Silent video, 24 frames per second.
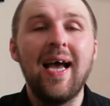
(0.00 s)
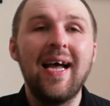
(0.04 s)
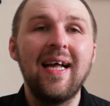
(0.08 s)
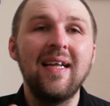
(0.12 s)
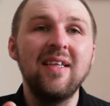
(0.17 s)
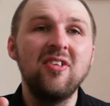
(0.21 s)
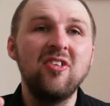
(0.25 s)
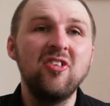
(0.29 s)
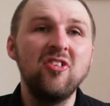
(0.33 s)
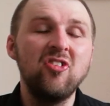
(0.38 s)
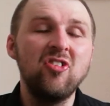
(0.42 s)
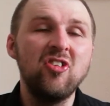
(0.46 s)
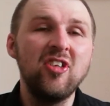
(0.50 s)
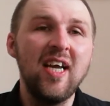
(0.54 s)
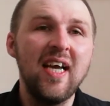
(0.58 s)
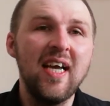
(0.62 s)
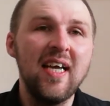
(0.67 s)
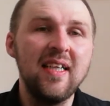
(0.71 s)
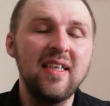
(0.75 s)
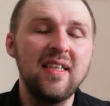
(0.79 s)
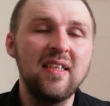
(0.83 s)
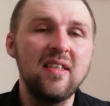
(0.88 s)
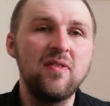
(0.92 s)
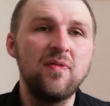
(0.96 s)
and to
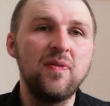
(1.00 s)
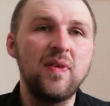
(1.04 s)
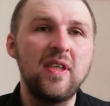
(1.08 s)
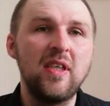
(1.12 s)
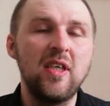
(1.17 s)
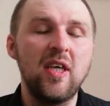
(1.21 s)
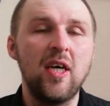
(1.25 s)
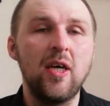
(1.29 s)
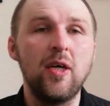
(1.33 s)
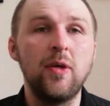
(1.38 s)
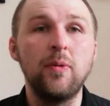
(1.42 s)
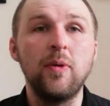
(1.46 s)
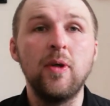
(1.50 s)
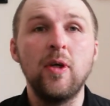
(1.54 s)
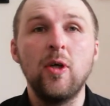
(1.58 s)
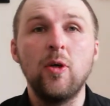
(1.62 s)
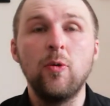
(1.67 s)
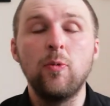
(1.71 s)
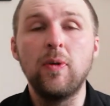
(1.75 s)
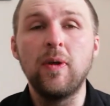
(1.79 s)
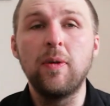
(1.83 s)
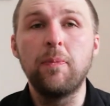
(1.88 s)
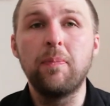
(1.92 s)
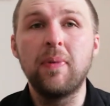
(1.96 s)
share this video
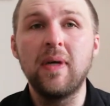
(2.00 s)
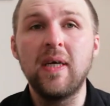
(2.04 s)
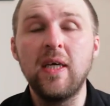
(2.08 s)
with